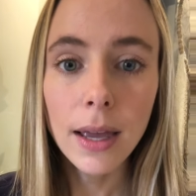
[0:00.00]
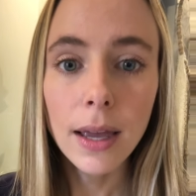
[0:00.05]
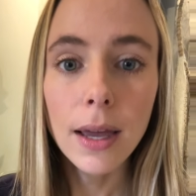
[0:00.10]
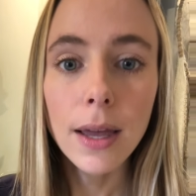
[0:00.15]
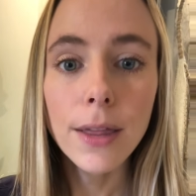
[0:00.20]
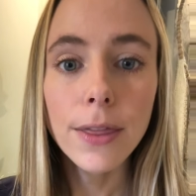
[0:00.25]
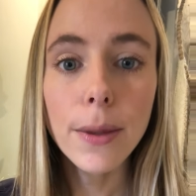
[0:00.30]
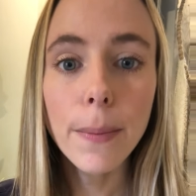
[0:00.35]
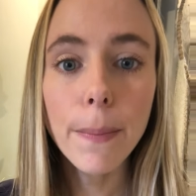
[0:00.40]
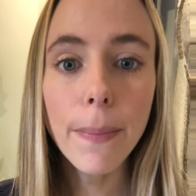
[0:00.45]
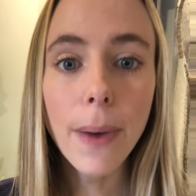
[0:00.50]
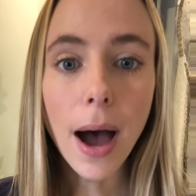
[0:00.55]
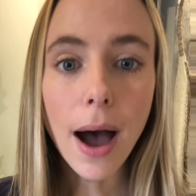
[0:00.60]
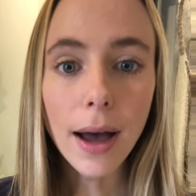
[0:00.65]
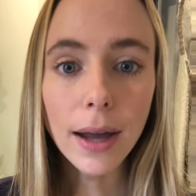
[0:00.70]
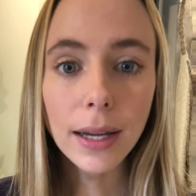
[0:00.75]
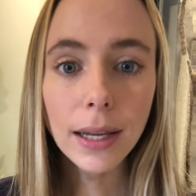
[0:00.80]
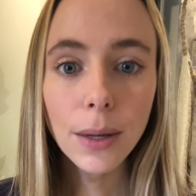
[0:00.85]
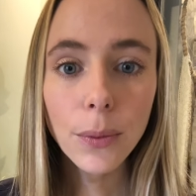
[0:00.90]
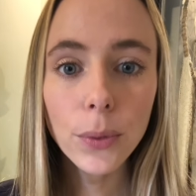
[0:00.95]
The
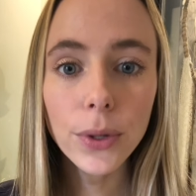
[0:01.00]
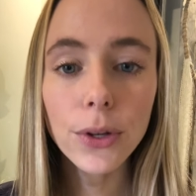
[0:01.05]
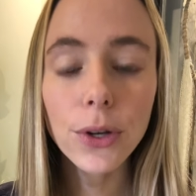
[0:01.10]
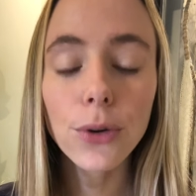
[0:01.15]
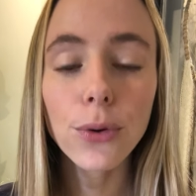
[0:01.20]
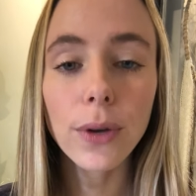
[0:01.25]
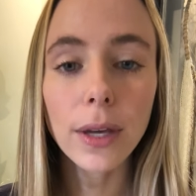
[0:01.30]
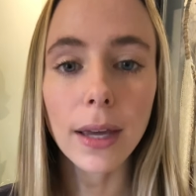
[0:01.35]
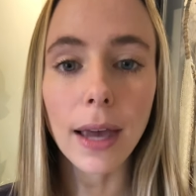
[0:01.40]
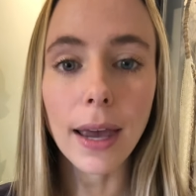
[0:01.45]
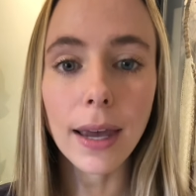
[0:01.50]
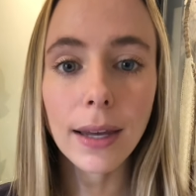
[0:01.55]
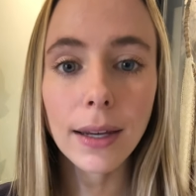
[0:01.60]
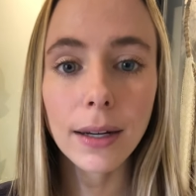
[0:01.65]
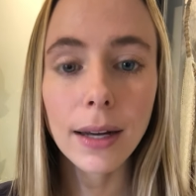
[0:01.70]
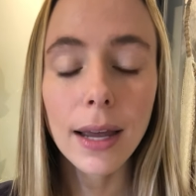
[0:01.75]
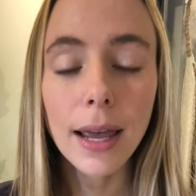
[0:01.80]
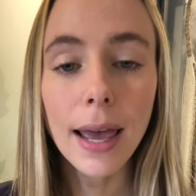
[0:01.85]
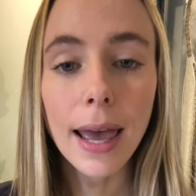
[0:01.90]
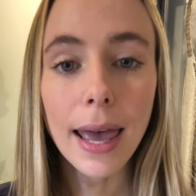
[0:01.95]
body will create
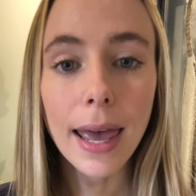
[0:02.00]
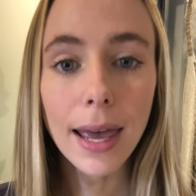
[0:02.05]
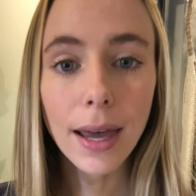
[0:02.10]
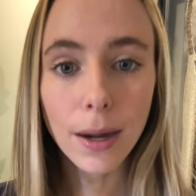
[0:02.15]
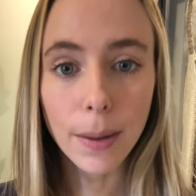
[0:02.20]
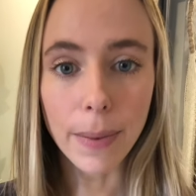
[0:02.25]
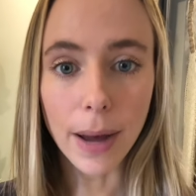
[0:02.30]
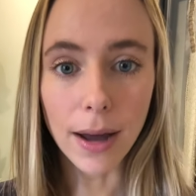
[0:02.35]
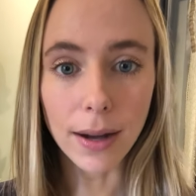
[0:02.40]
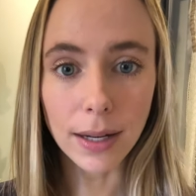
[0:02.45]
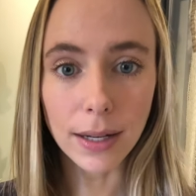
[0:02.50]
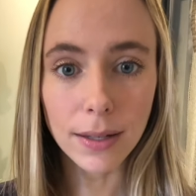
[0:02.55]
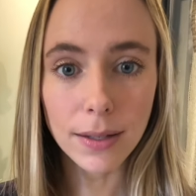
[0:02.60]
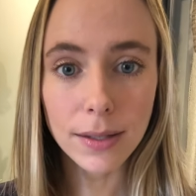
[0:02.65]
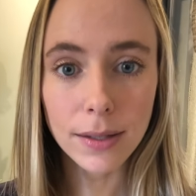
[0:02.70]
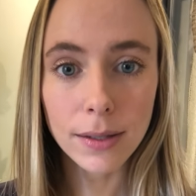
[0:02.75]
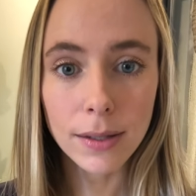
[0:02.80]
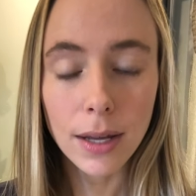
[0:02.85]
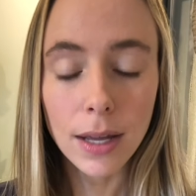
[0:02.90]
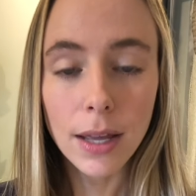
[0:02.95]
antibodies
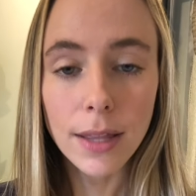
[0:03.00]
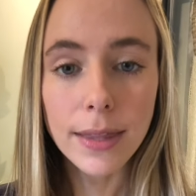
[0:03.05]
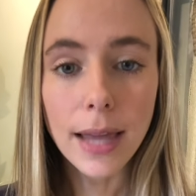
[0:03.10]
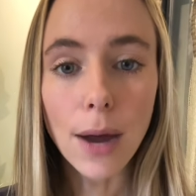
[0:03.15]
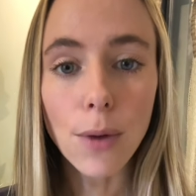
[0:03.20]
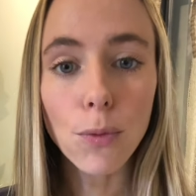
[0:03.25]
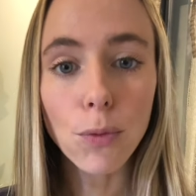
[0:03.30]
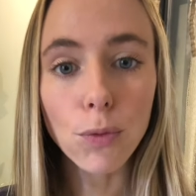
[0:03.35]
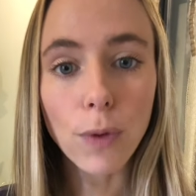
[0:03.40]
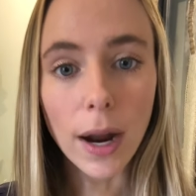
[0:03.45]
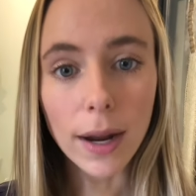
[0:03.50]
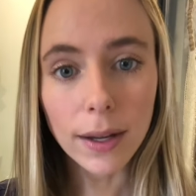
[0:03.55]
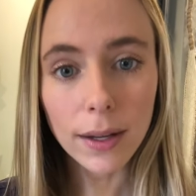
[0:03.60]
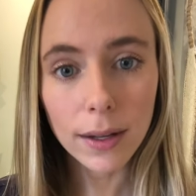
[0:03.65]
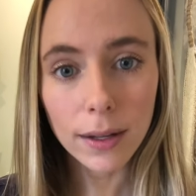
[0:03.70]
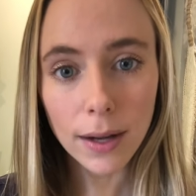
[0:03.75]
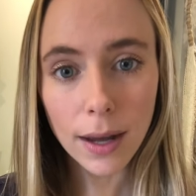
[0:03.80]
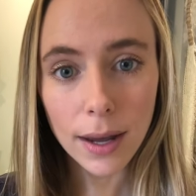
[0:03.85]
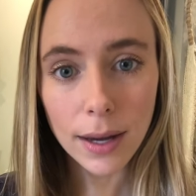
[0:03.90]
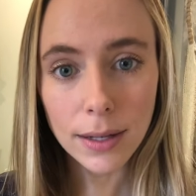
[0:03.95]
that
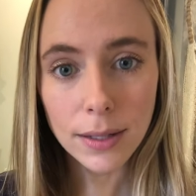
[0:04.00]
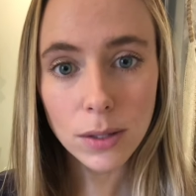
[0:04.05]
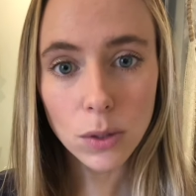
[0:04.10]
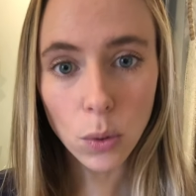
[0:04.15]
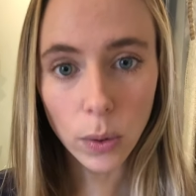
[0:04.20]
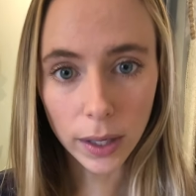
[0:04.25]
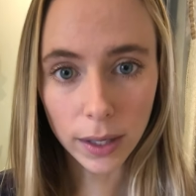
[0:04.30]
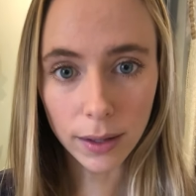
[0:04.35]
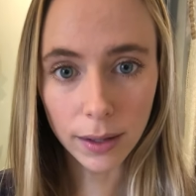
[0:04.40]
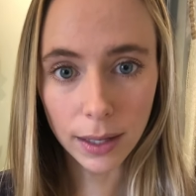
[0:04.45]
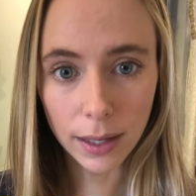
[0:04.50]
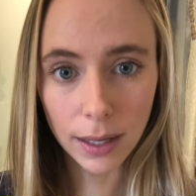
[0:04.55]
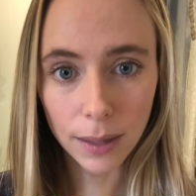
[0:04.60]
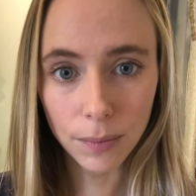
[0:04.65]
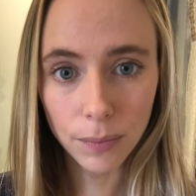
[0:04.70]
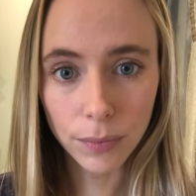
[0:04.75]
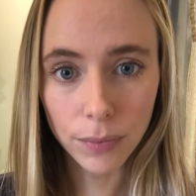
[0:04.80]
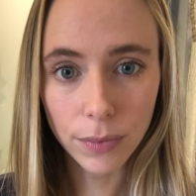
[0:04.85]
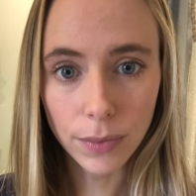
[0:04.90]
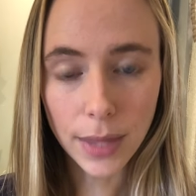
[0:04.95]
recognize quickly
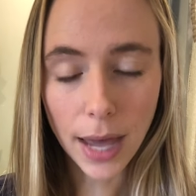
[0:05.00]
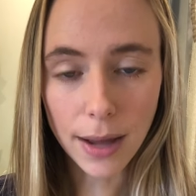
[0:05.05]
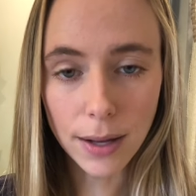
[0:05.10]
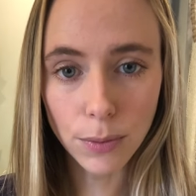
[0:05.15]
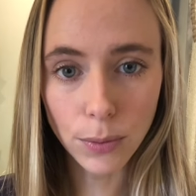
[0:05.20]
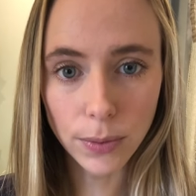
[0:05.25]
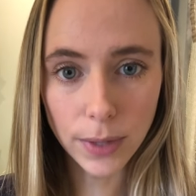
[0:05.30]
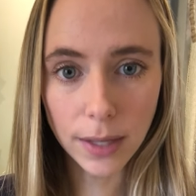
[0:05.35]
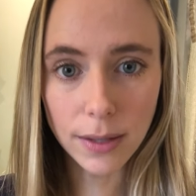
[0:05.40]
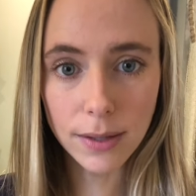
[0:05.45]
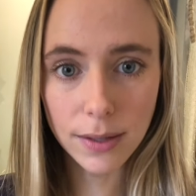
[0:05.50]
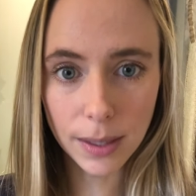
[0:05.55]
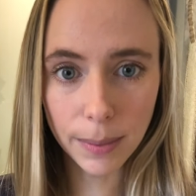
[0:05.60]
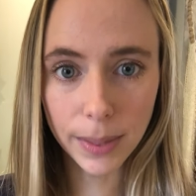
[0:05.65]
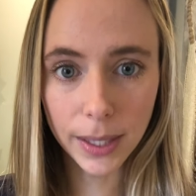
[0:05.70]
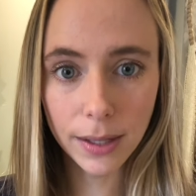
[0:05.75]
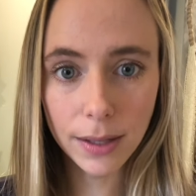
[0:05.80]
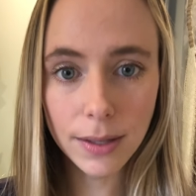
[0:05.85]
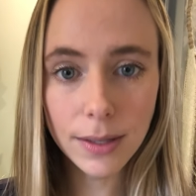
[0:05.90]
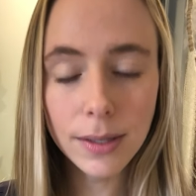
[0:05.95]
that
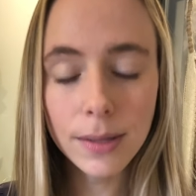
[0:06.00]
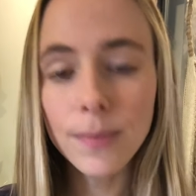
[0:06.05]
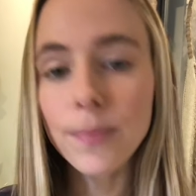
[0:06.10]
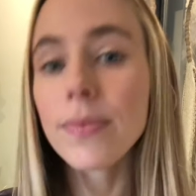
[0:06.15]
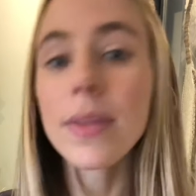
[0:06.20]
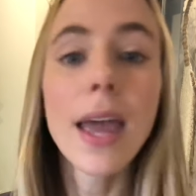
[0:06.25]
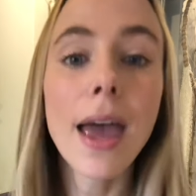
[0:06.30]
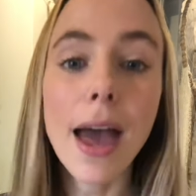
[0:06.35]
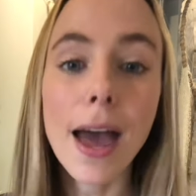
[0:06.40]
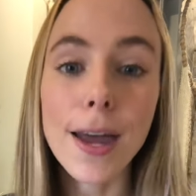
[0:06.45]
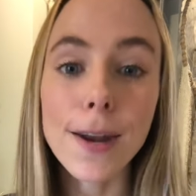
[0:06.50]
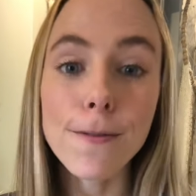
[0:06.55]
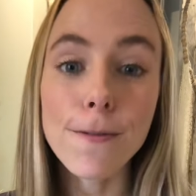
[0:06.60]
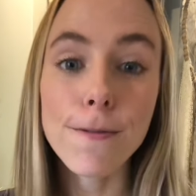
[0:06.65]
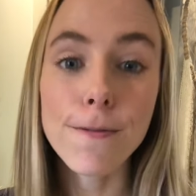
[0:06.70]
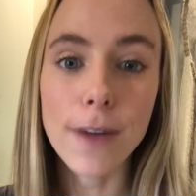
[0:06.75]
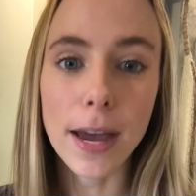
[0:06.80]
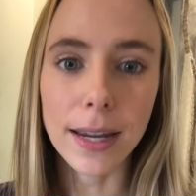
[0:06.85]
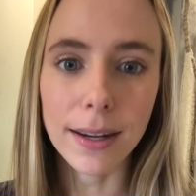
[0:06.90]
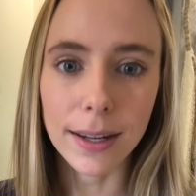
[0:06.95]
stimulus and
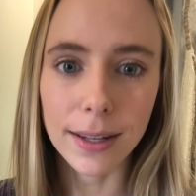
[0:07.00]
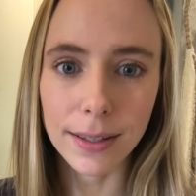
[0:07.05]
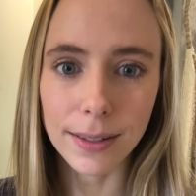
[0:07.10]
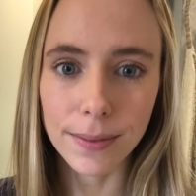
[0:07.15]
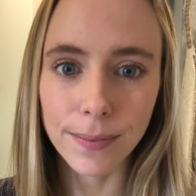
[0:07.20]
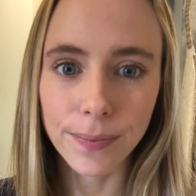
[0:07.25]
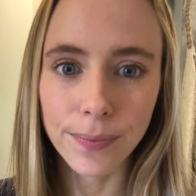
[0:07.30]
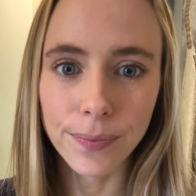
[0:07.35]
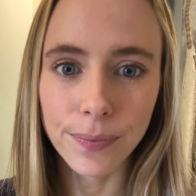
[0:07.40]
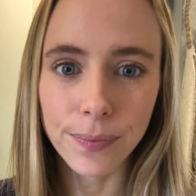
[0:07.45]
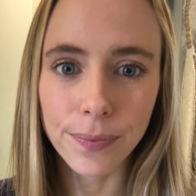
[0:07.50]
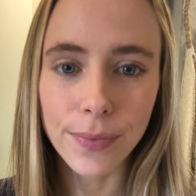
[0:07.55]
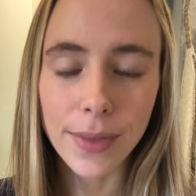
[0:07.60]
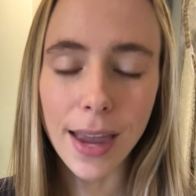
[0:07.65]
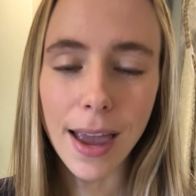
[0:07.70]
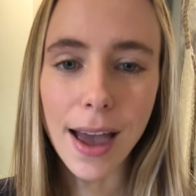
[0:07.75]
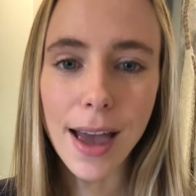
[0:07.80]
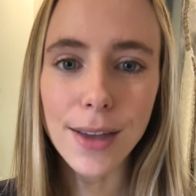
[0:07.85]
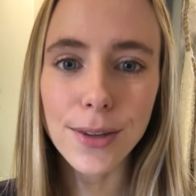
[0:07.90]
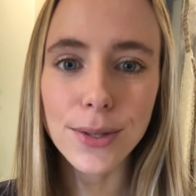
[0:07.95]
fight it.
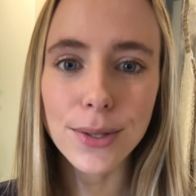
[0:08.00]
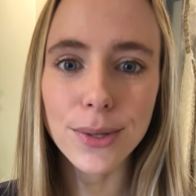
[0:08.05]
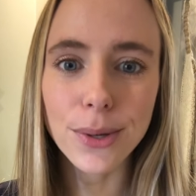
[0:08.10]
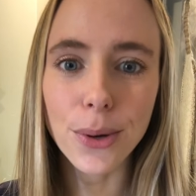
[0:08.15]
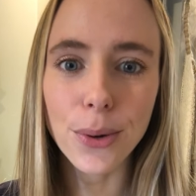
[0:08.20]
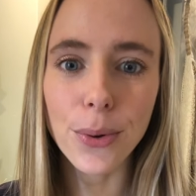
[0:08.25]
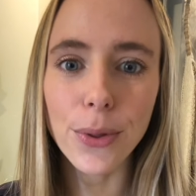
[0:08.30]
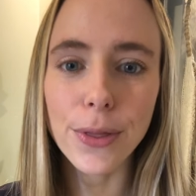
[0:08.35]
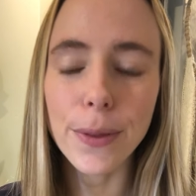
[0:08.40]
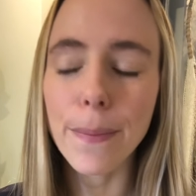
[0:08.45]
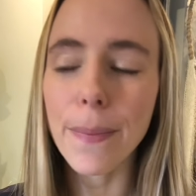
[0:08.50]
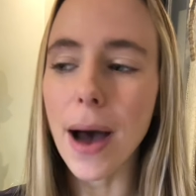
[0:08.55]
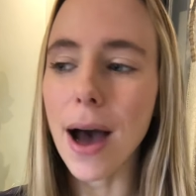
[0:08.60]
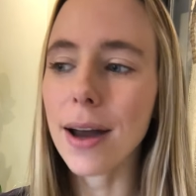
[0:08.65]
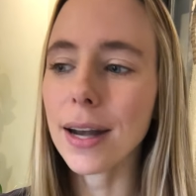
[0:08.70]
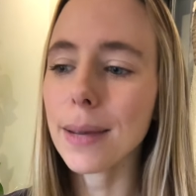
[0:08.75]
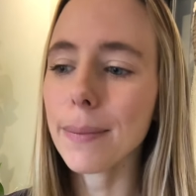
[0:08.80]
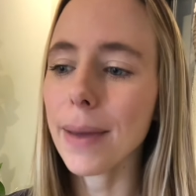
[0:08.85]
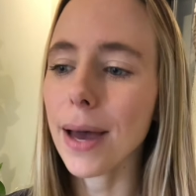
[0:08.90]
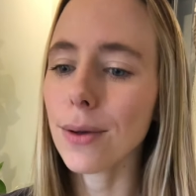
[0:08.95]
And so the
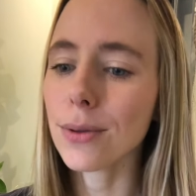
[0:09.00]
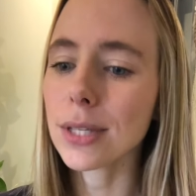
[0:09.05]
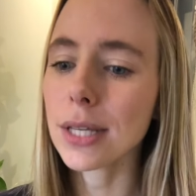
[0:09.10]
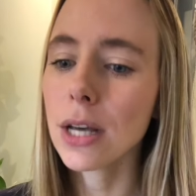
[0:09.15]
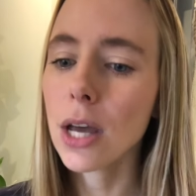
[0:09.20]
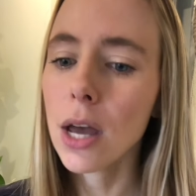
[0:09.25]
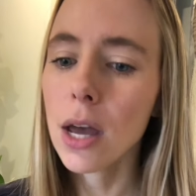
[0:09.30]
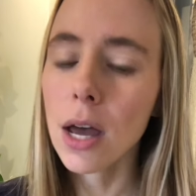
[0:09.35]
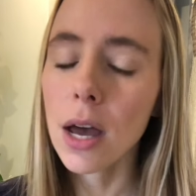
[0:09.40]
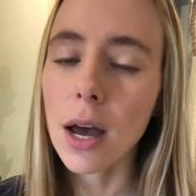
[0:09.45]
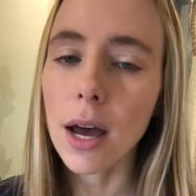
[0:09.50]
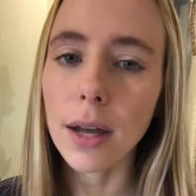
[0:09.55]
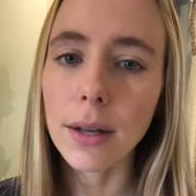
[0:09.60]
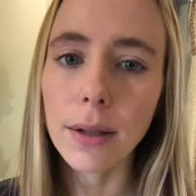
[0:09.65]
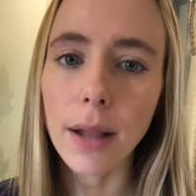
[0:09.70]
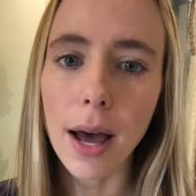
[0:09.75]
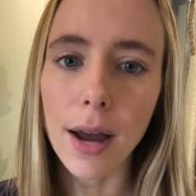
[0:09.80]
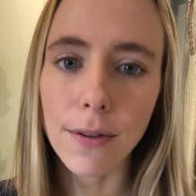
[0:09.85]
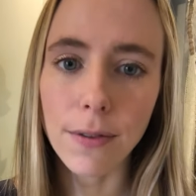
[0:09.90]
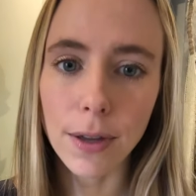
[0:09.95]
body mounts a
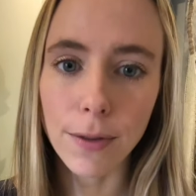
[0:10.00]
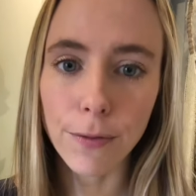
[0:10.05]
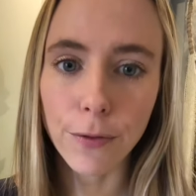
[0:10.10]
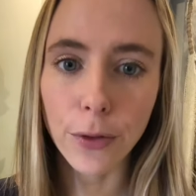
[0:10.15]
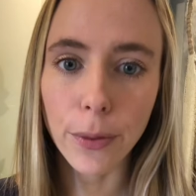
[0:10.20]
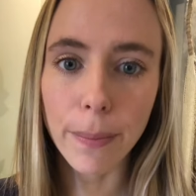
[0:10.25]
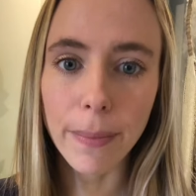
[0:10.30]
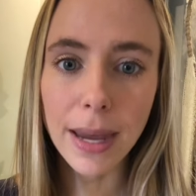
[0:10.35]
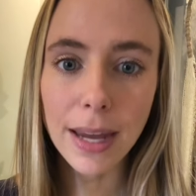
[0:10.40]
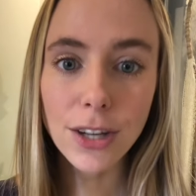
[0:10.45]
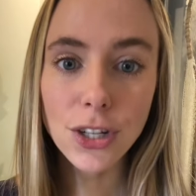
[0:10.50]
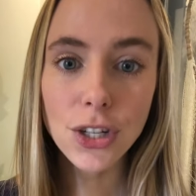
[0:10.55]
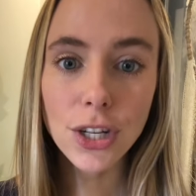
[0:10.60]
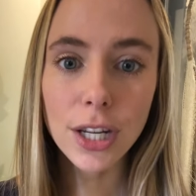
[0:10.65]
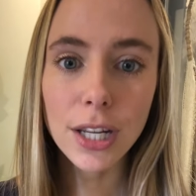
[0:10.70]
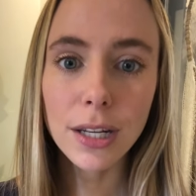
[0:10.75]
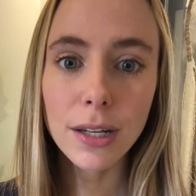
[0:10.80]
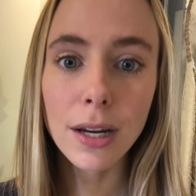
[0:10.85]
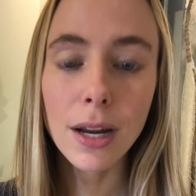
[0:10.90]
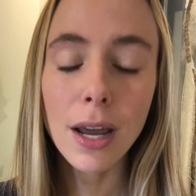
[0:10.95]
lot of inflammation